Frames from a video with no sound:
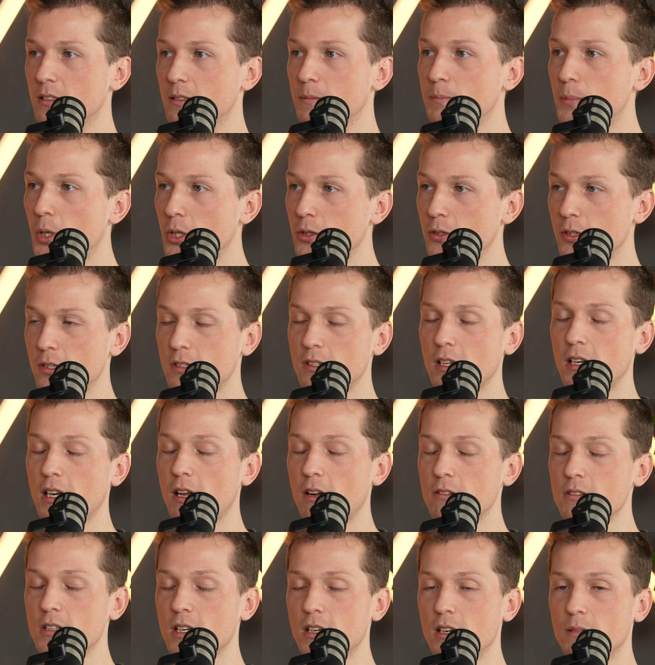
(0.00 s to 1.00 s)
produce an
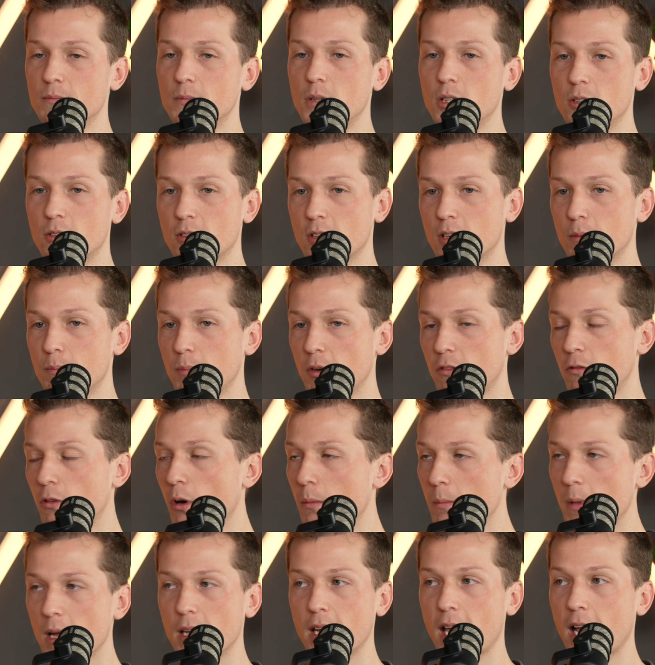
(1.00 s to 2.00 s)
outcome or
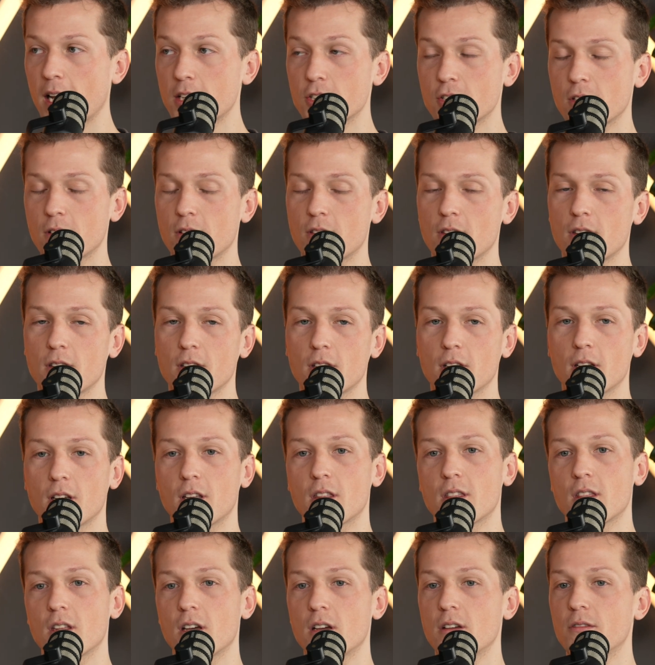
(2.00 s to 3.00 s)
perform an action
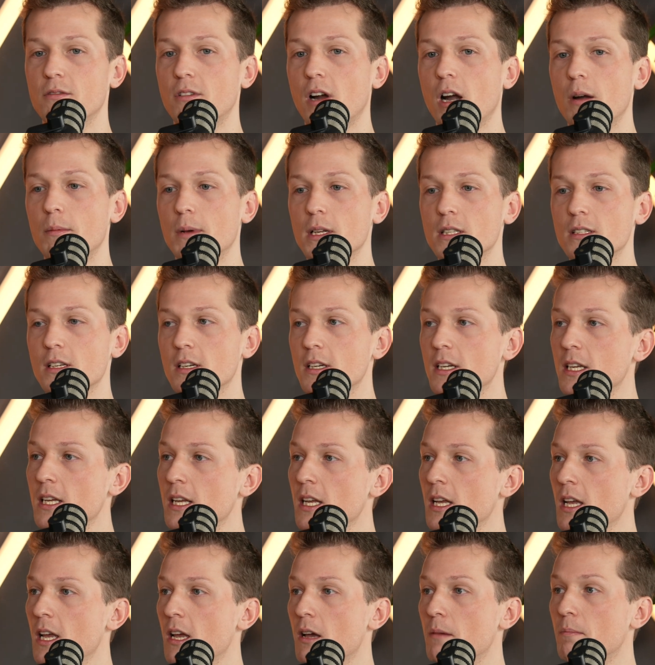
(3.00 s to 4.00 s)
in the environment.
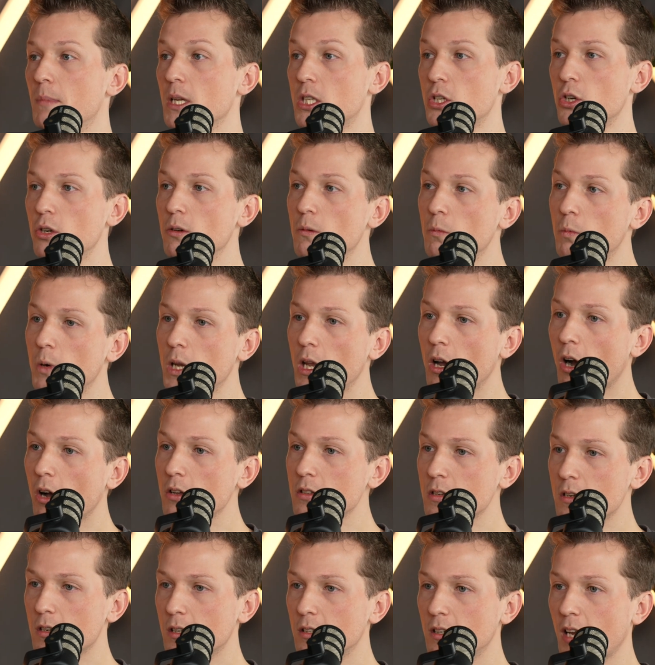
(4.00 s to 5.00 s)
But we
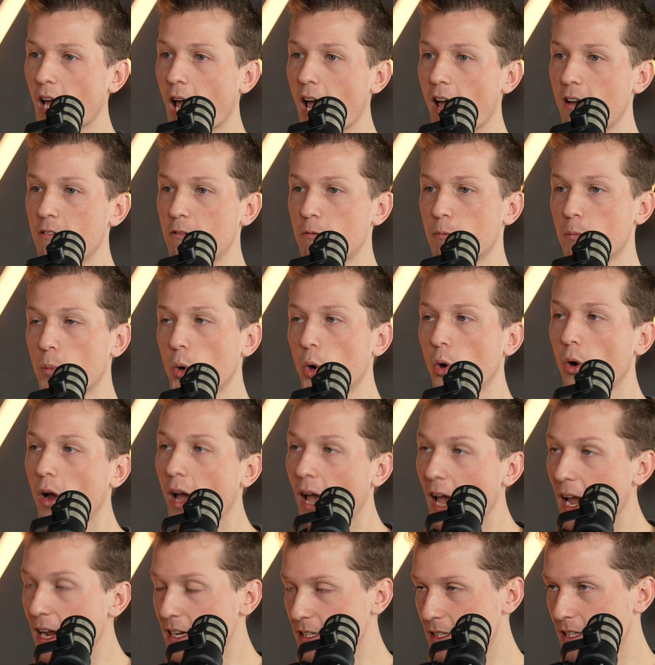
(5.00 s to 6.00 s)
also could have
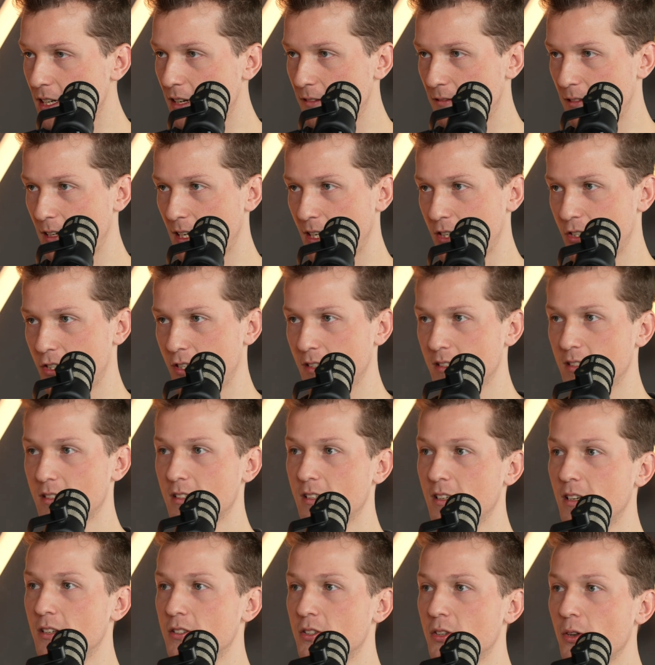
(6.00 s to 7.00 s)
proactive
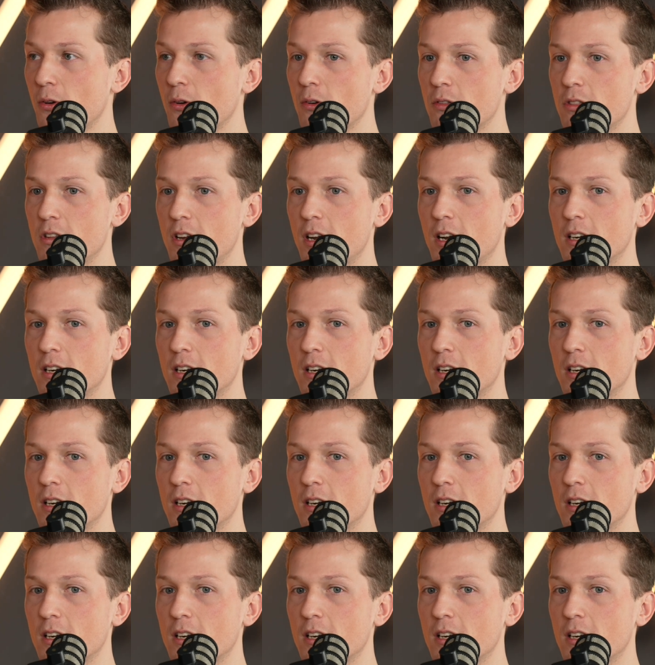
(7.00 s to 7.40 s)
agents. So they